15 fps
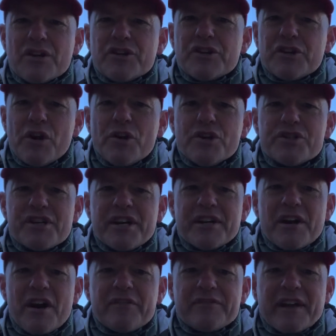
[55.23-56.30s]
The
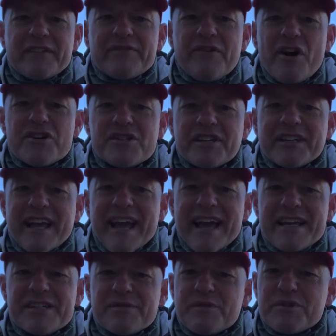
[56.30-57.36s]
origin of that faucet gas